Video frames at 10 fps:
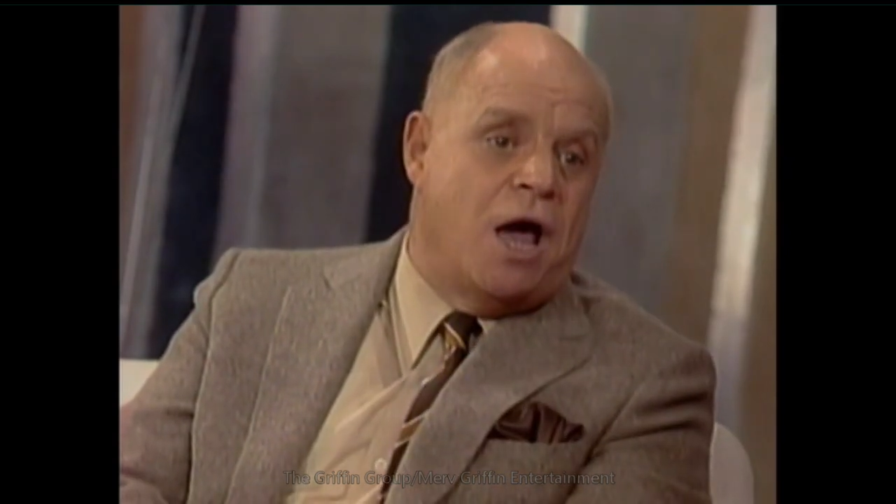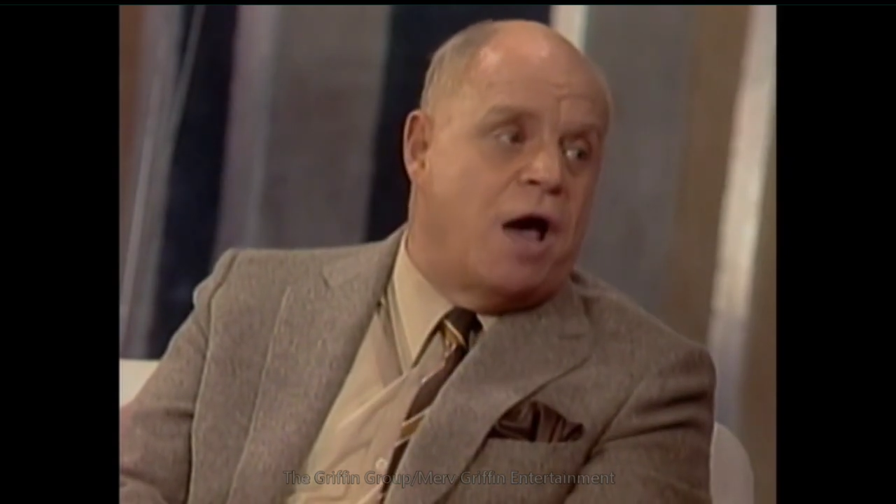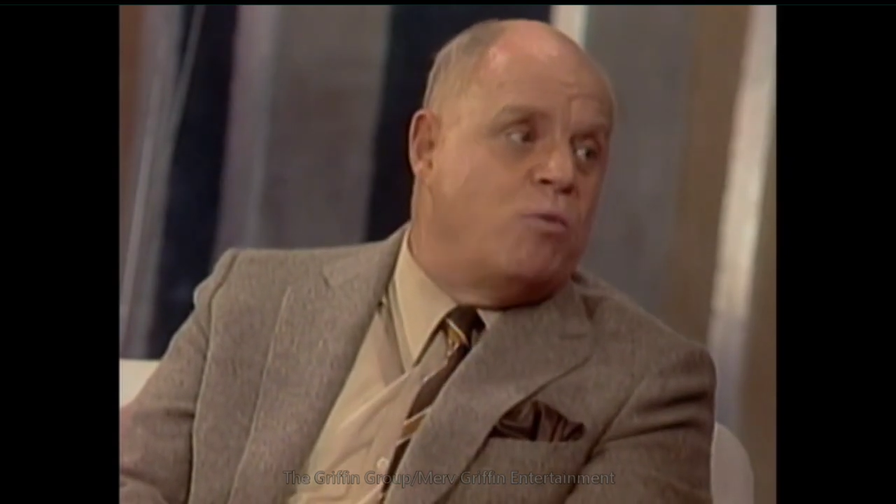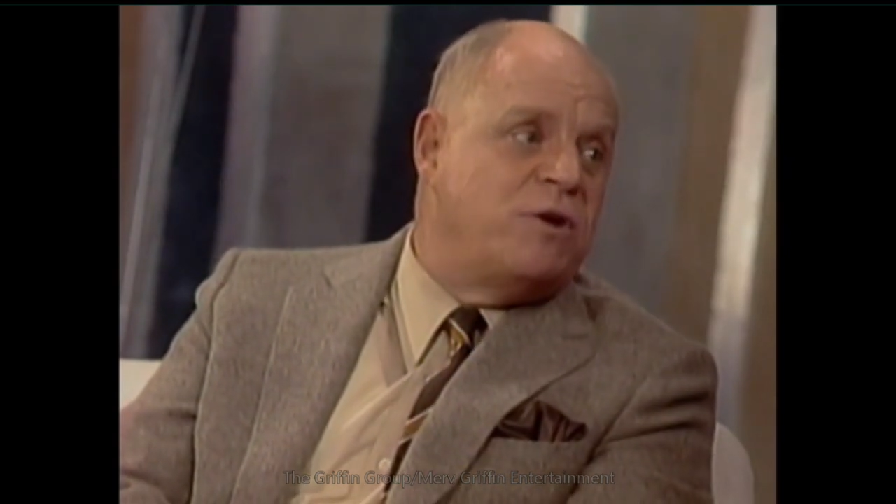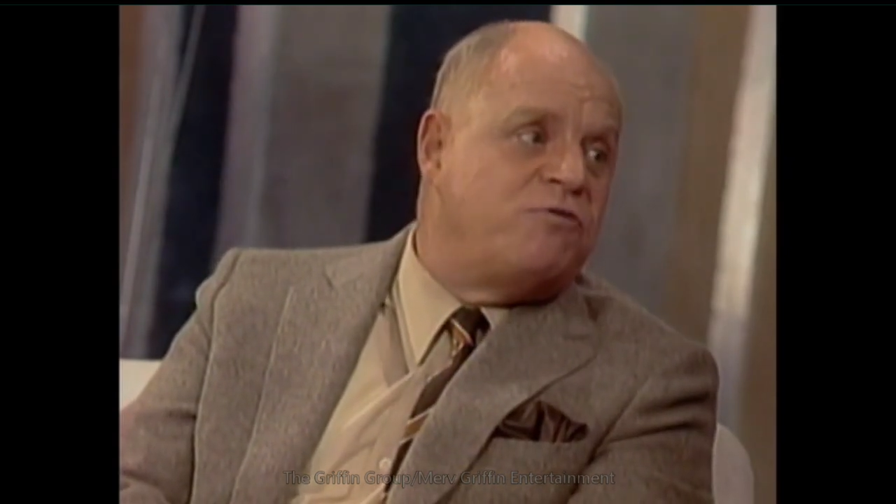
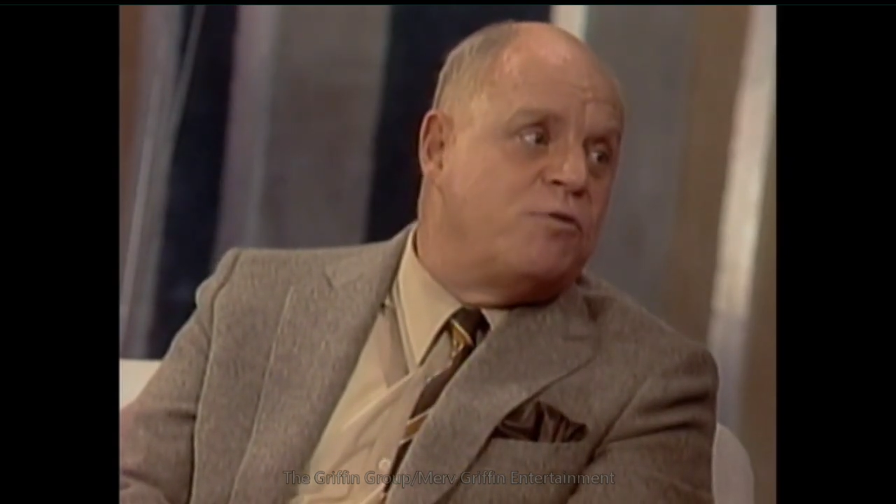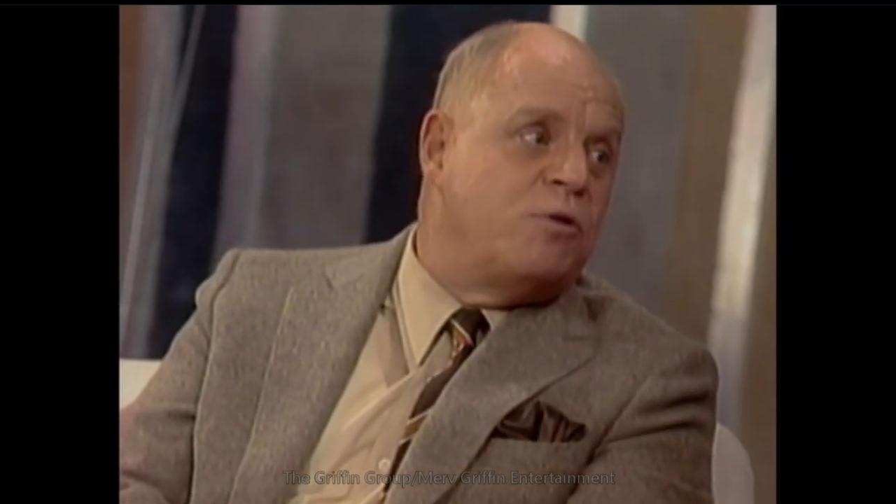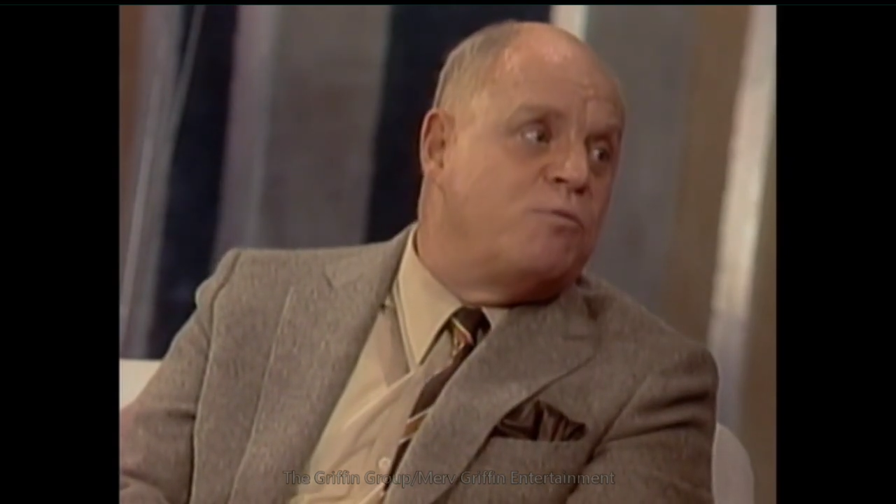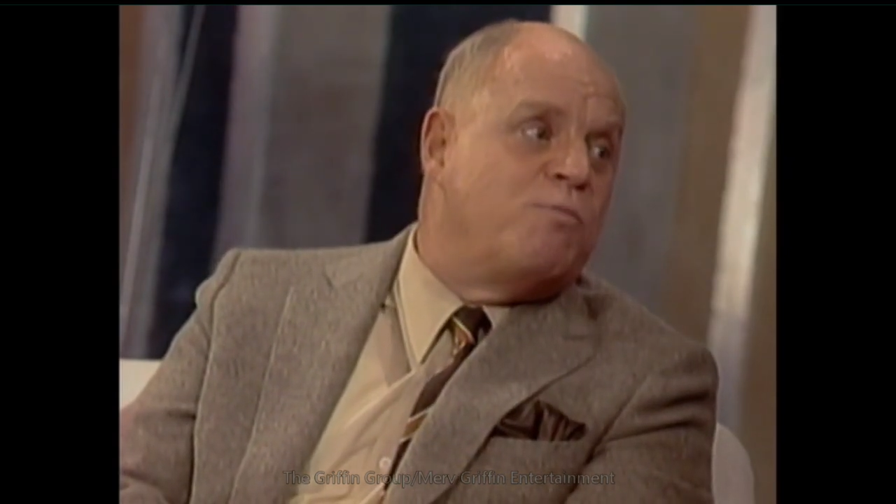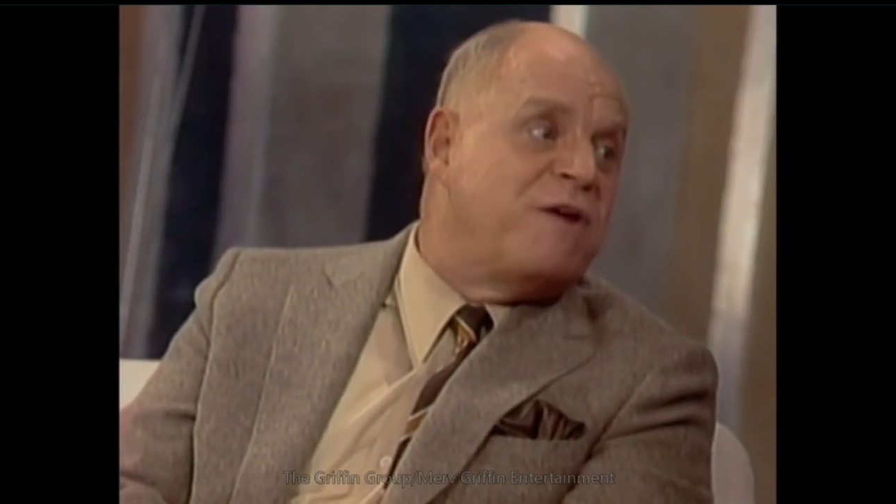I went for
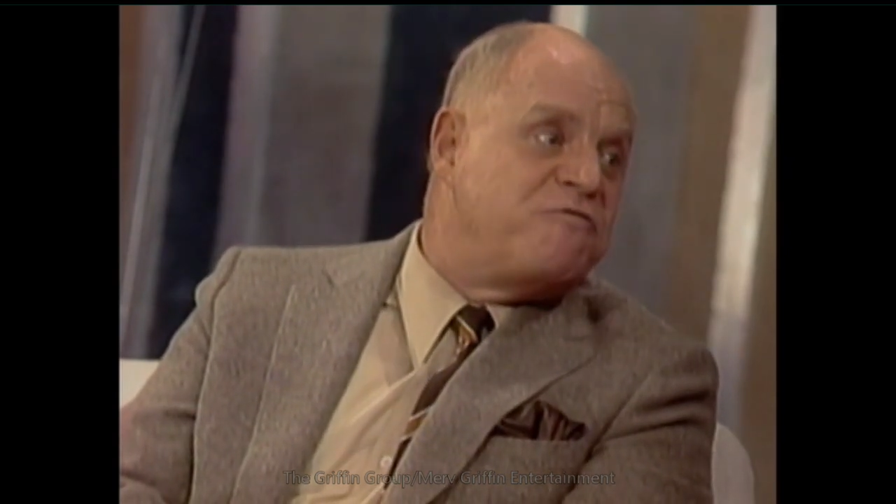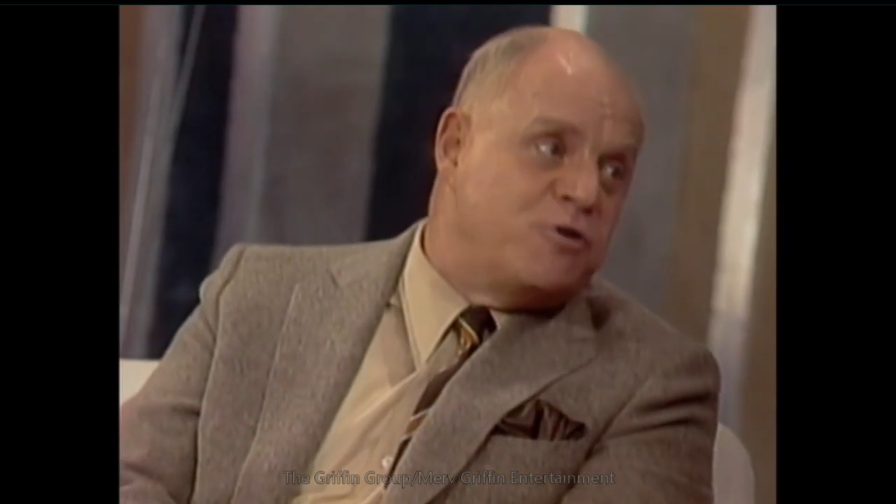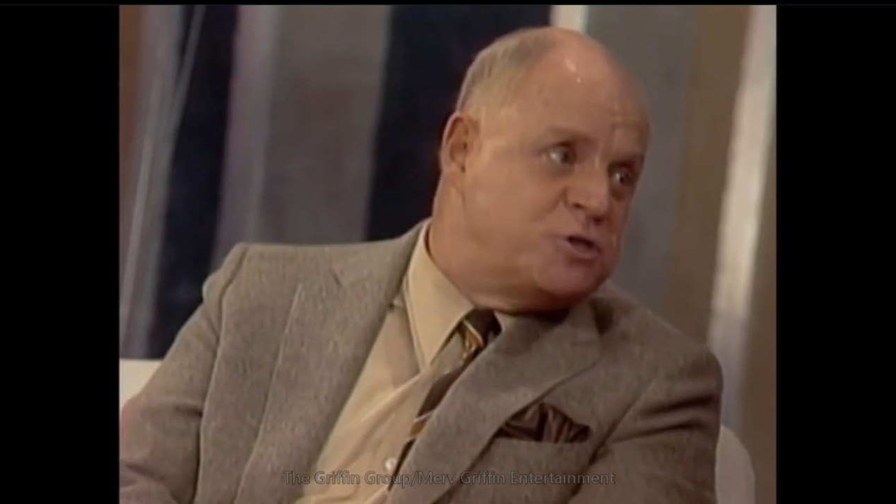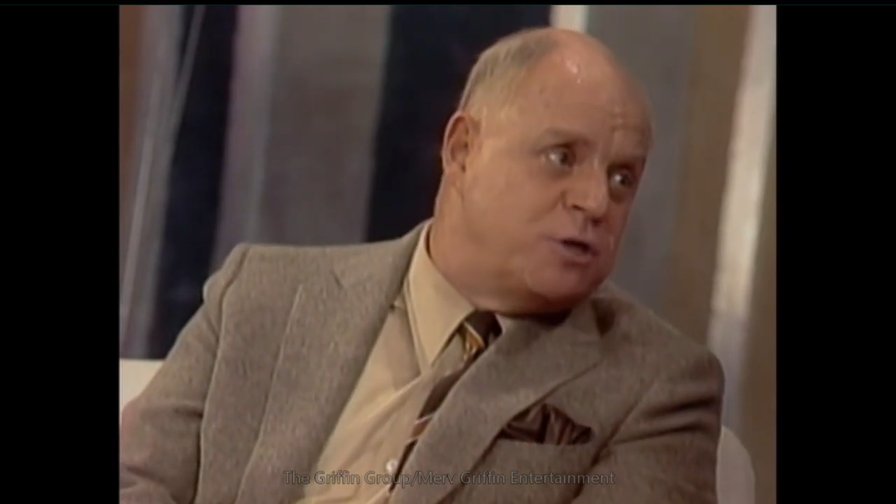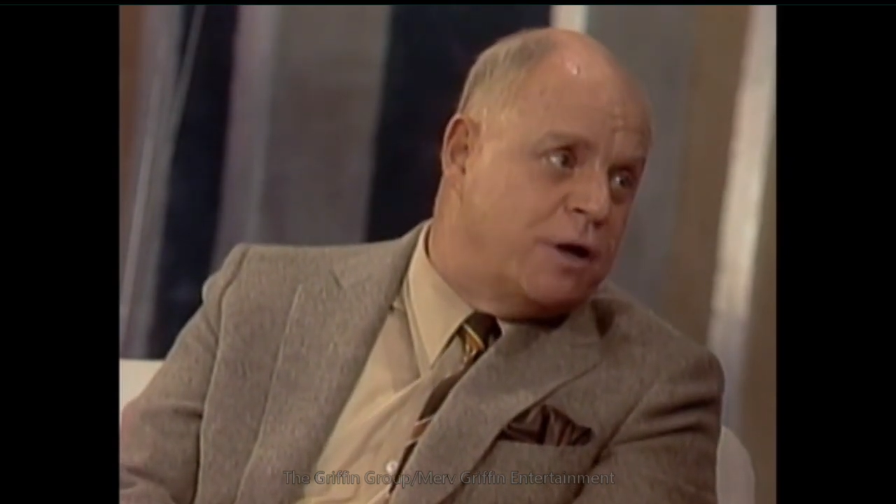my
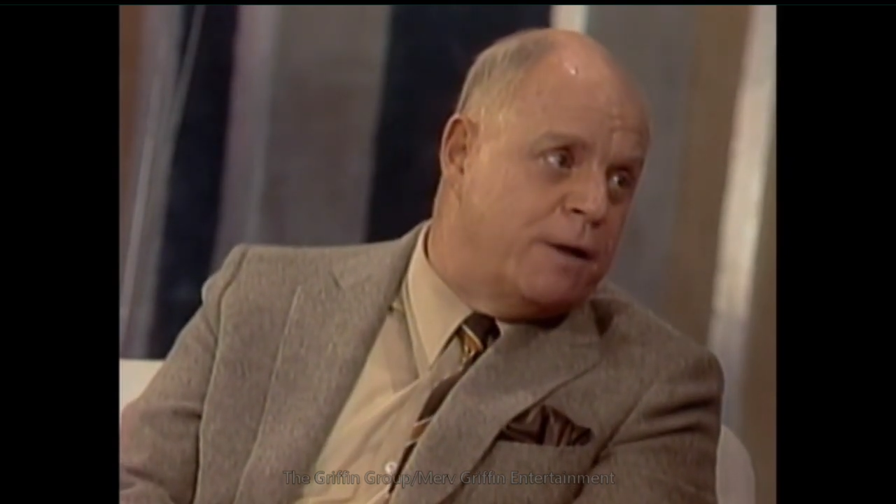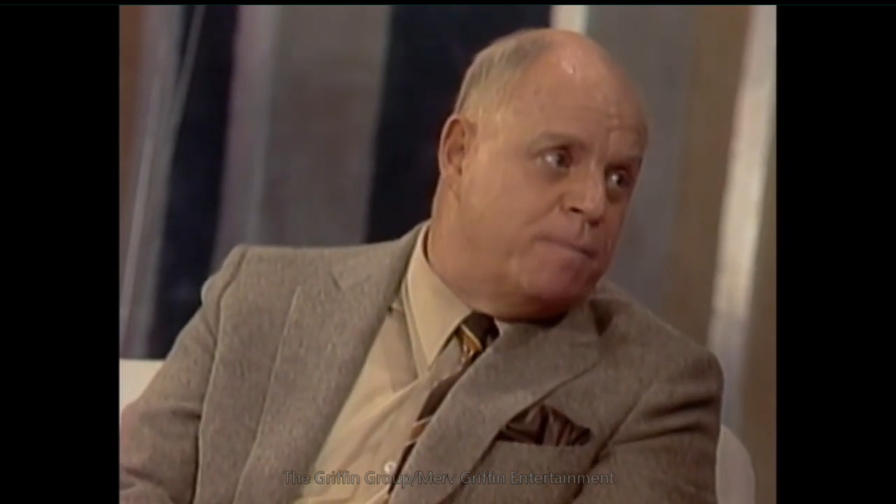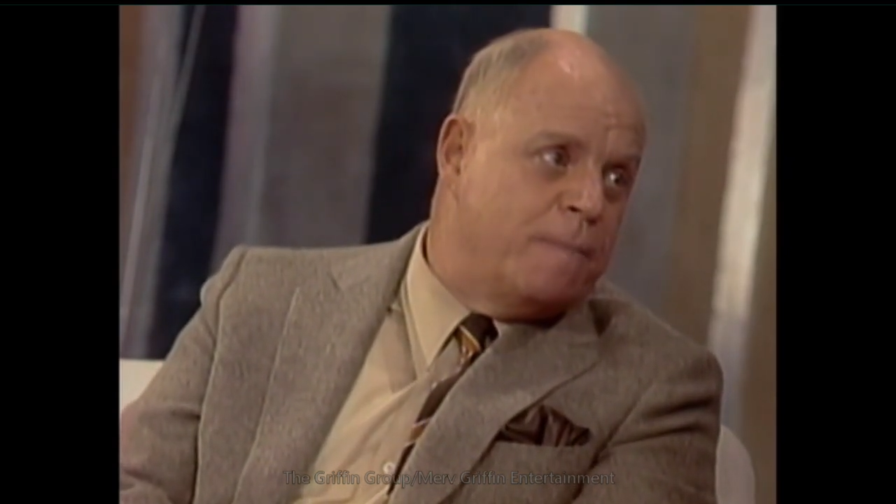first time